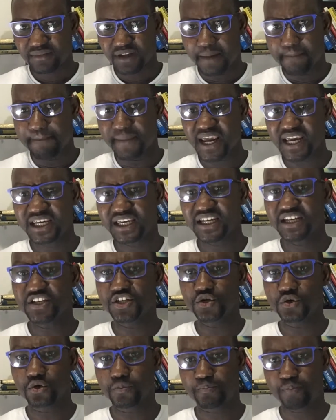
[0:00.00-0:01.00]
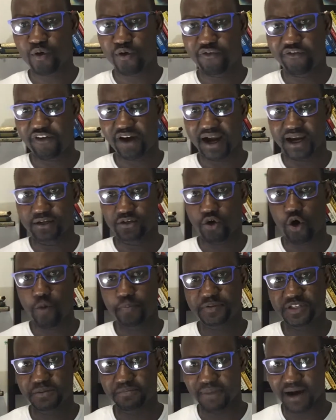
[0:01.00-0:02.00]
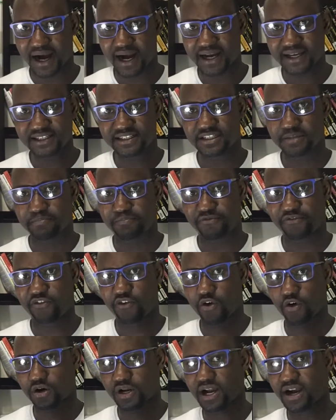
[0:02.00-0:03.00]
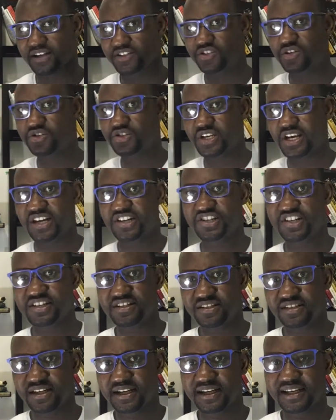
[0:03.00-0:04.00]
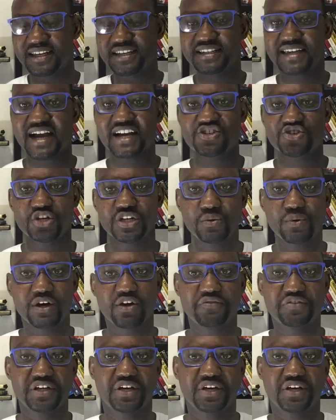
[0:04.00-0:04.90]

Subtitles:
making your profile optimized for search engines is actually one of